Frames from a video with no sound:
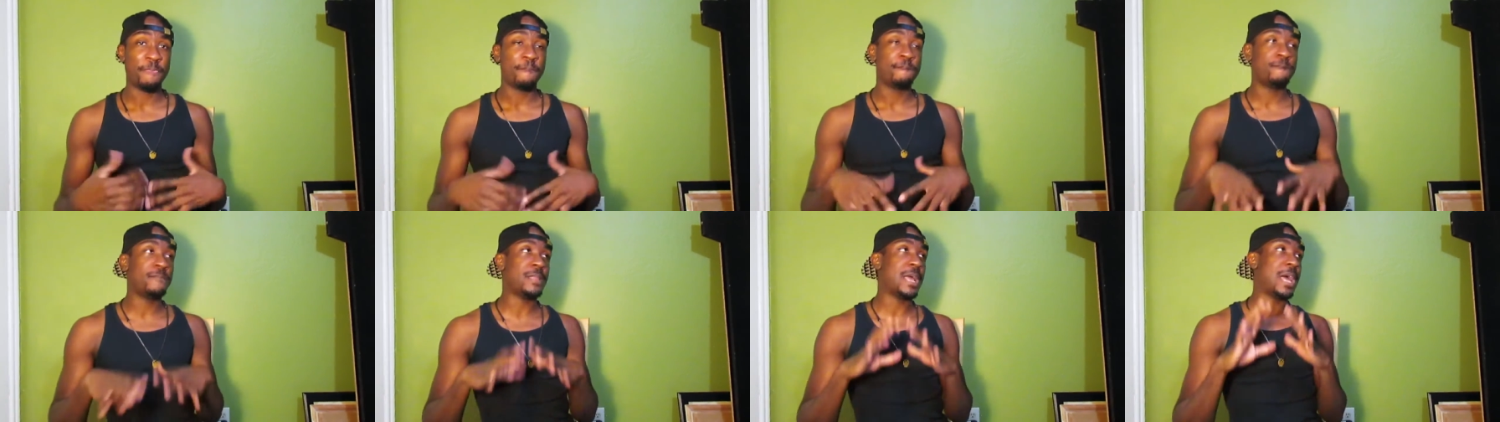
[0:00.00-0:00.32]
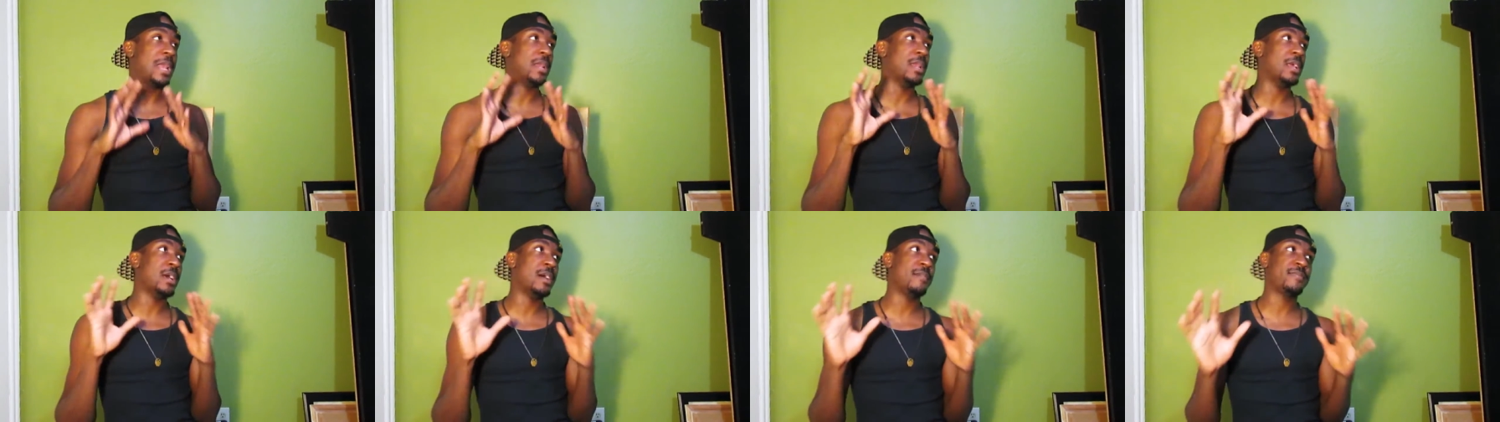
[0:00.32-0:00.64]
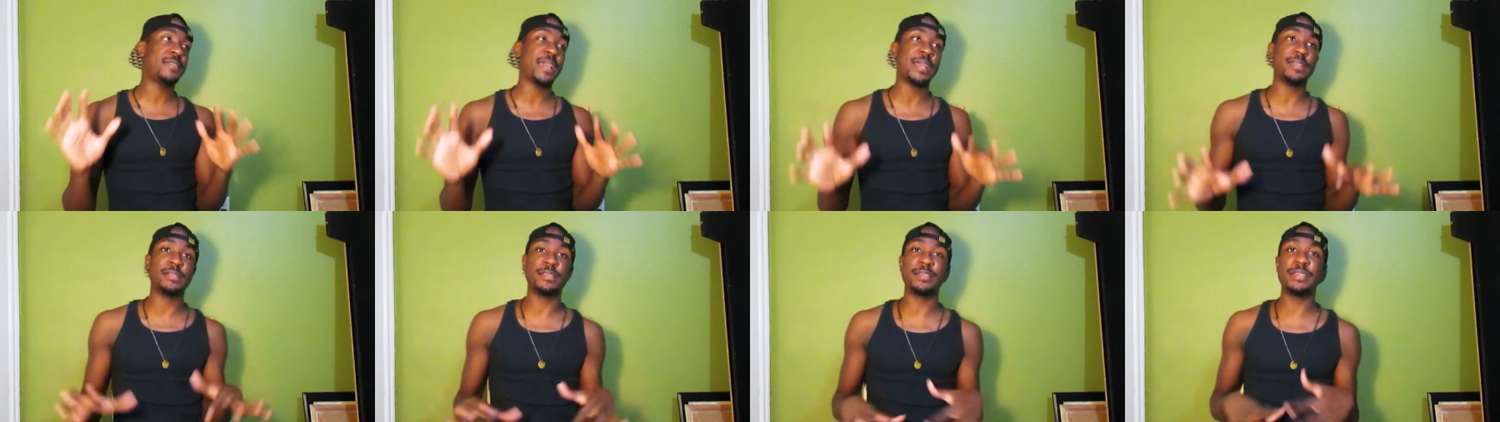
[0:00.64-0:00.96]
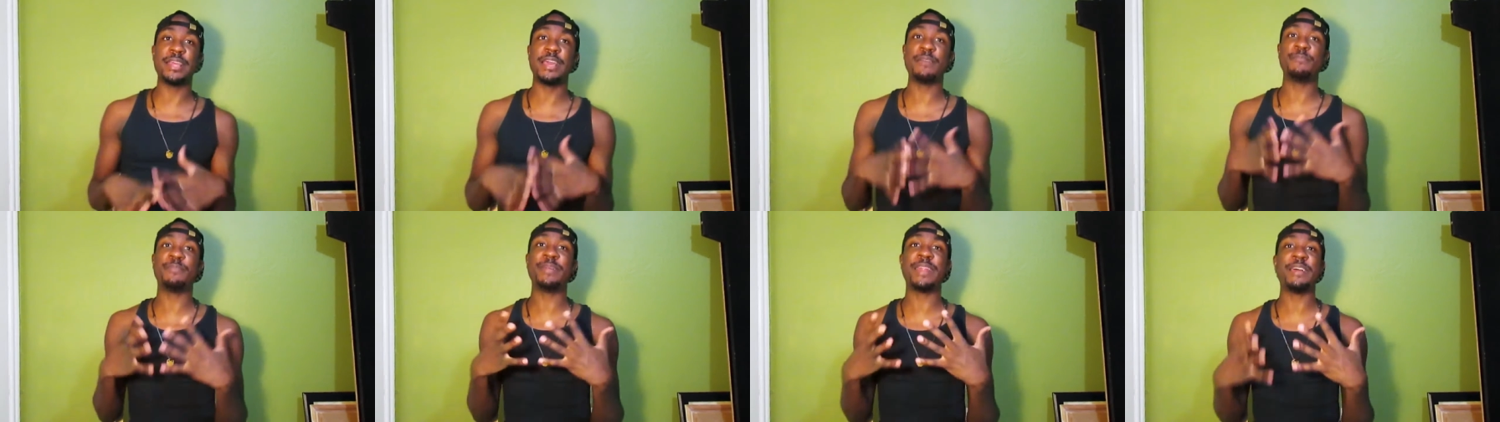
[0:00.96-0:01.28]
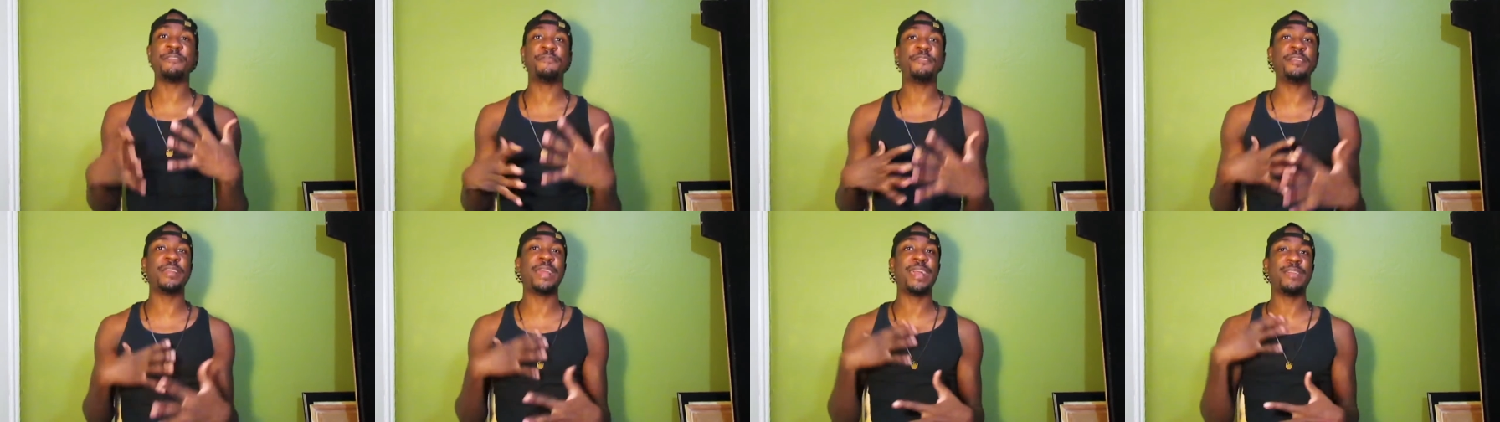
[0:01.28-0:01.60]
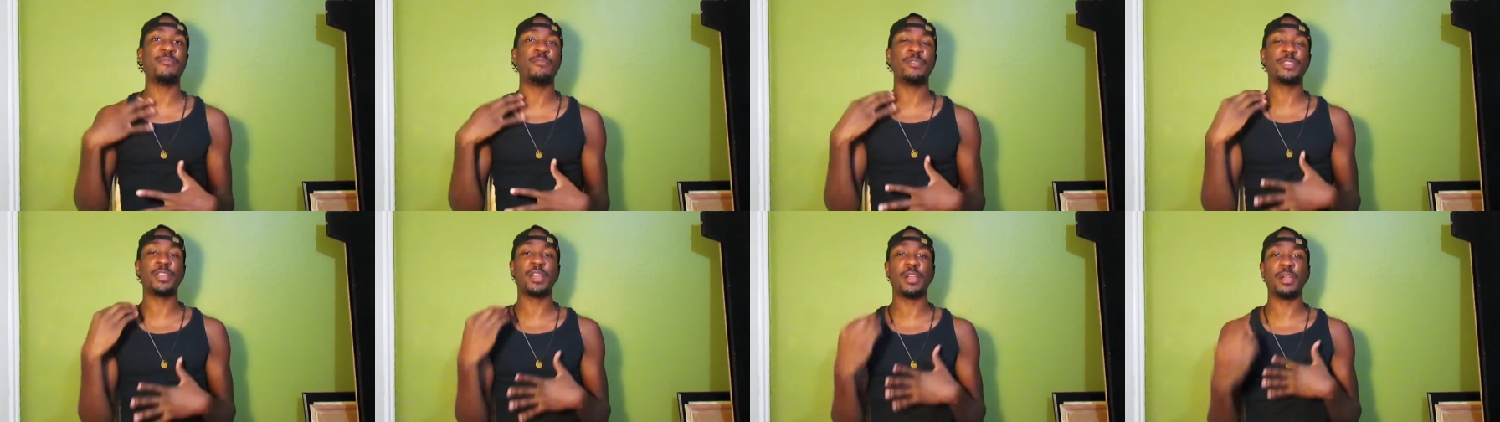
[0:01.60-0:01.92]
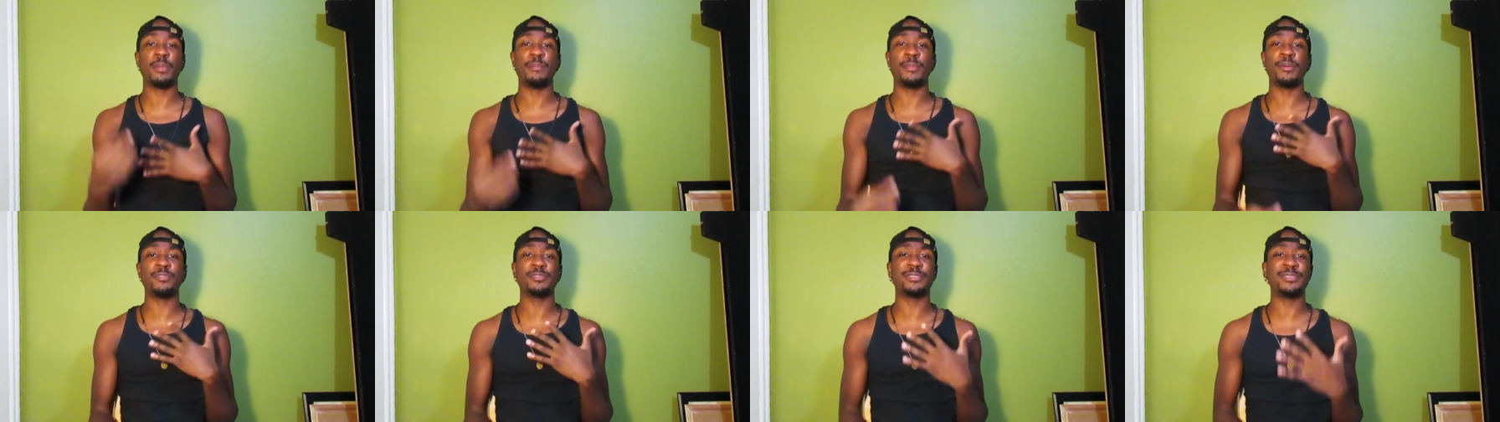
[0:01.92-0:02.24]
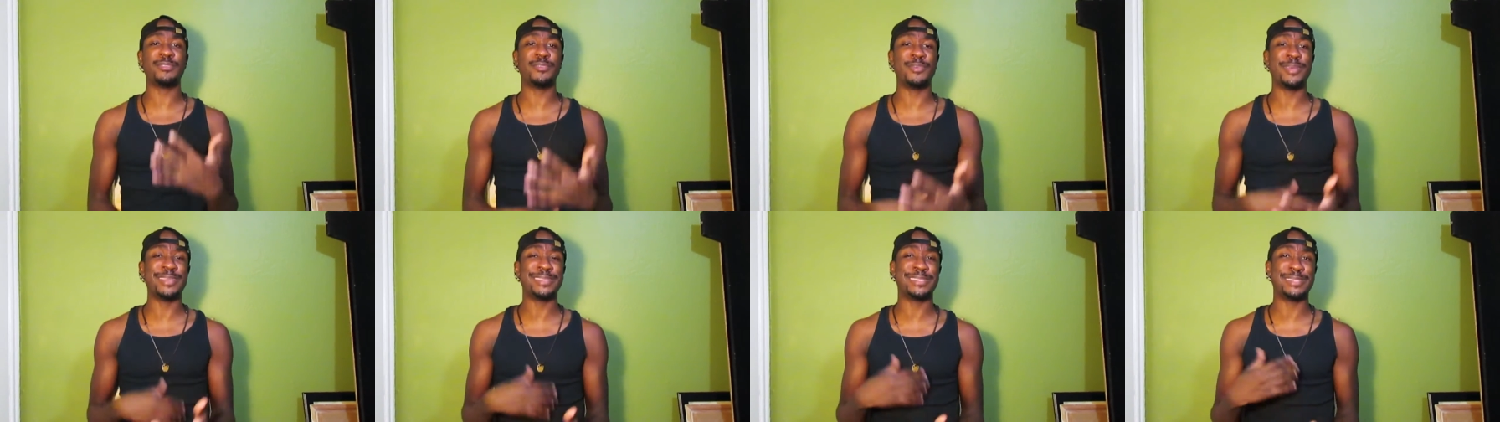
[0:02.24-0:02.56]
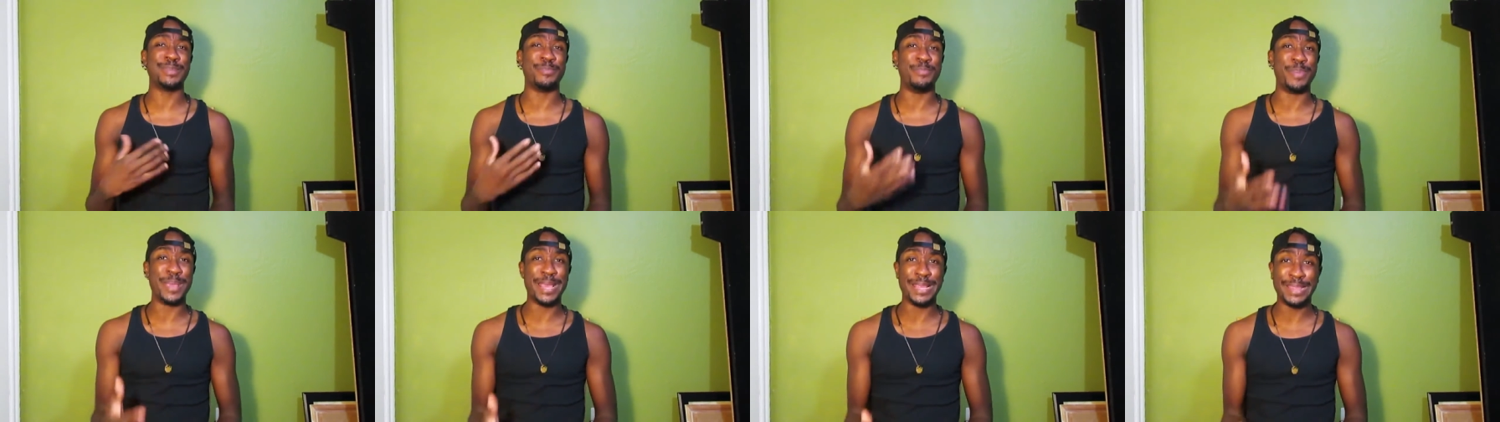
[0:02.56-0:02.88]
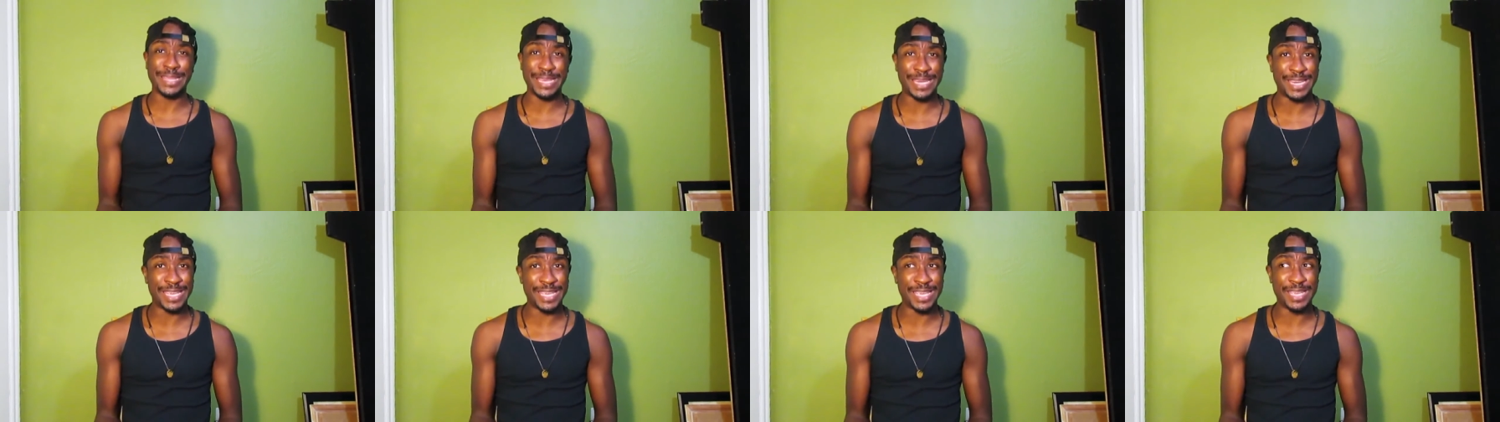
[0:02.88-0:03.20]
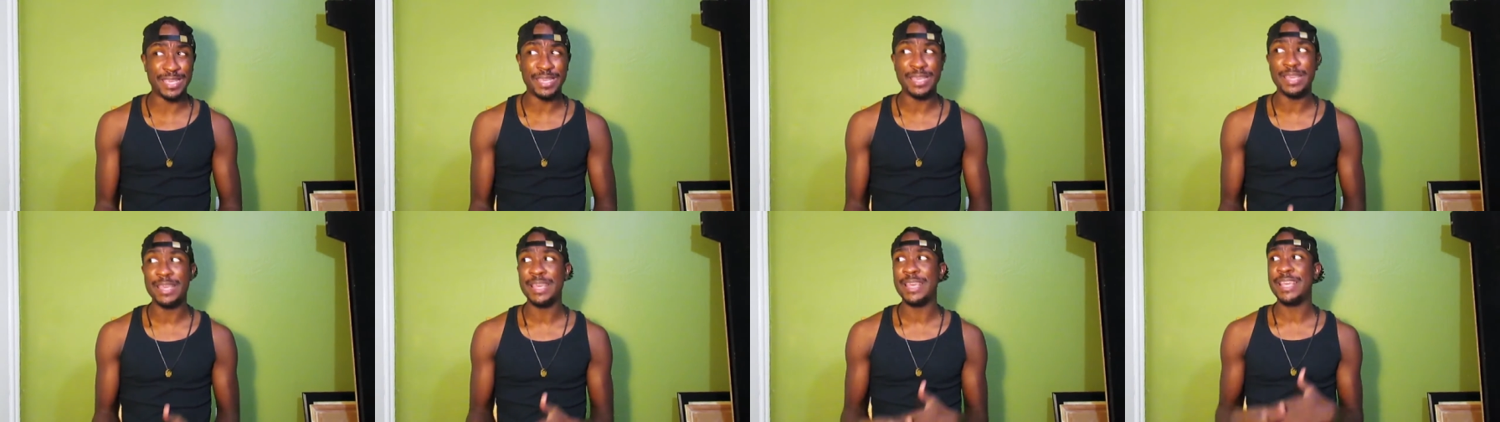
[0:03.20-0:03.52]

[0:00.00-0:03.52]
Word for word: Now, I love Kate to death, but I feel like with her emotional instability,